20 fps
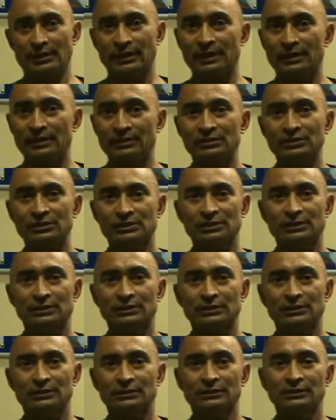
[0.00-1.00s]
aids,
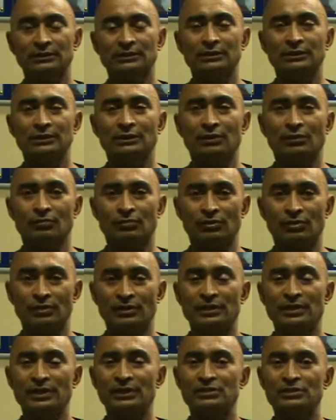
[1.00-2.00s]
foreign